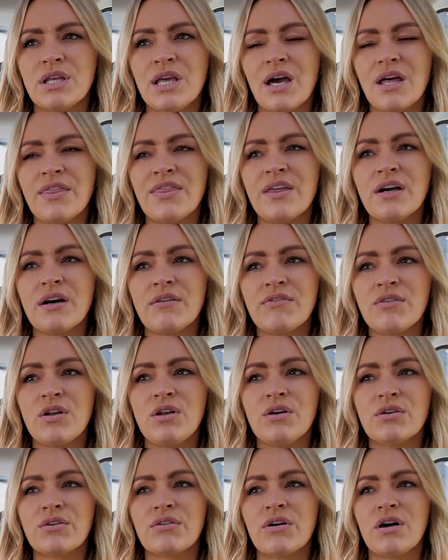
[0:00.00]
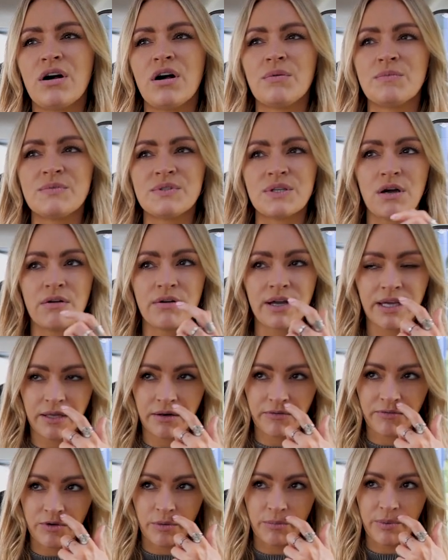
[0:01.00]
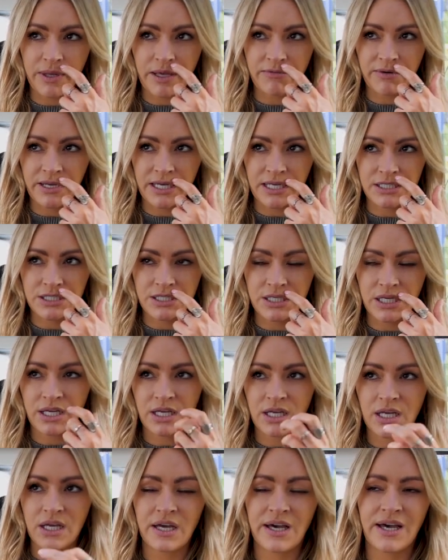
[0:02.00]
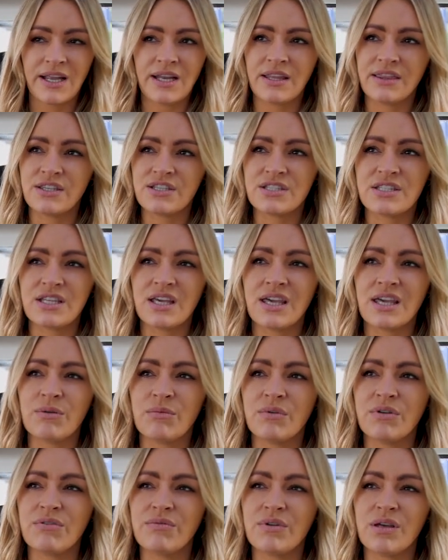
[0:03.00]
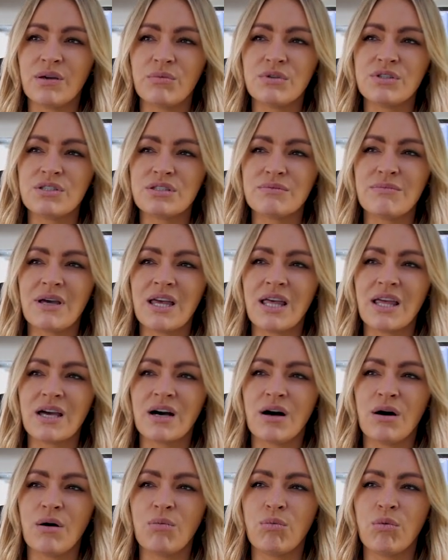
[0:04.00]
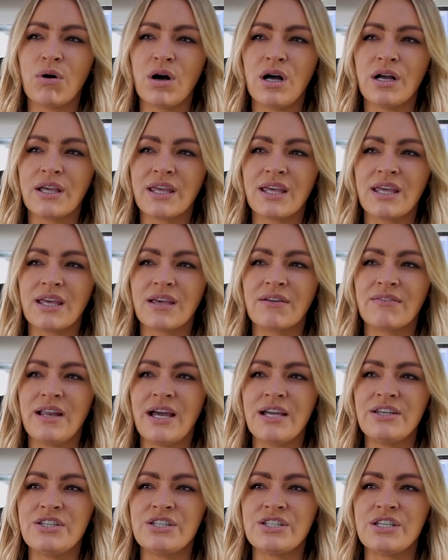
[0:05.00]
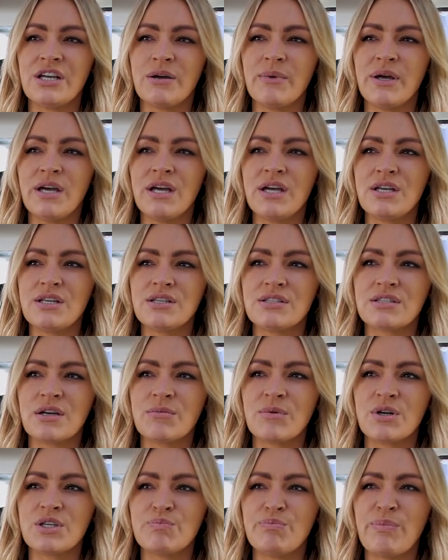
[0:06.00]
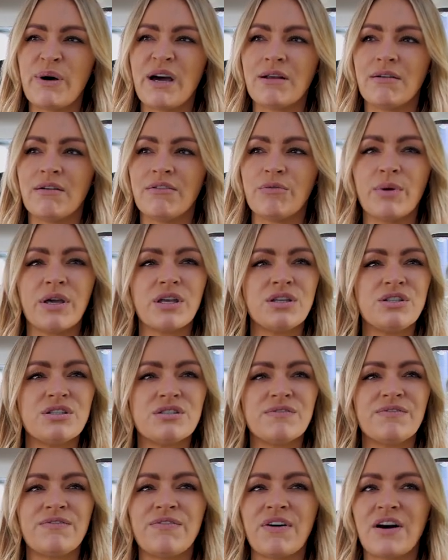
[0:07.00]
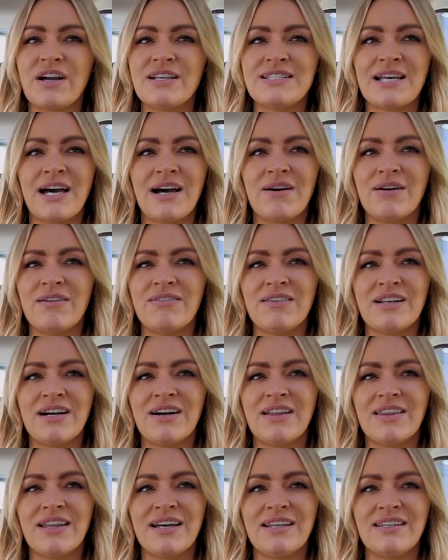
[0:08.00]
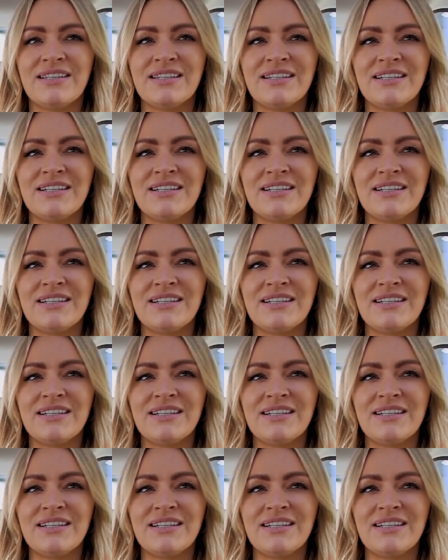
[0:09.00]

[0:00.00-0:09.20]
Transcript: Yeah, I think I've got longer arms. I reckon I've got a better reach, and I just think it would it would just make our working relationship so much better if we could just fight it out every now and then.